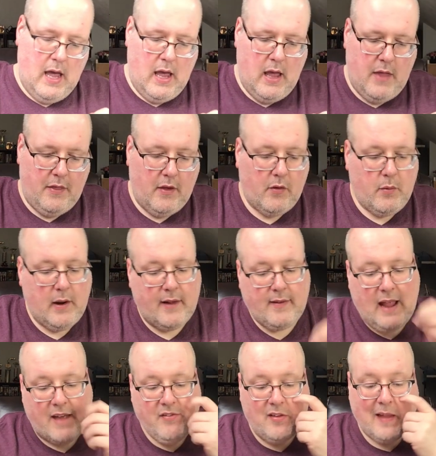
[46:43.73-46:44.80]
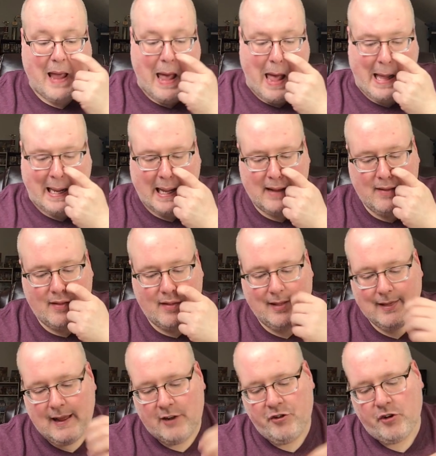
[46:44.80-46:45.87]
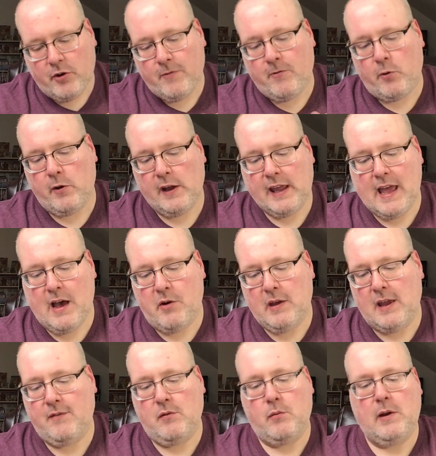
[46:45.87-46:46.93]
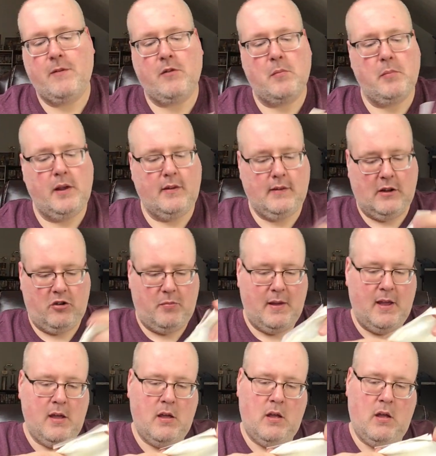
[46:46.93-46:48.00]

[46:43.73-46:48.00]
And this one I saved the tag. It's Ledger 40 count even weave from Bestitch Me.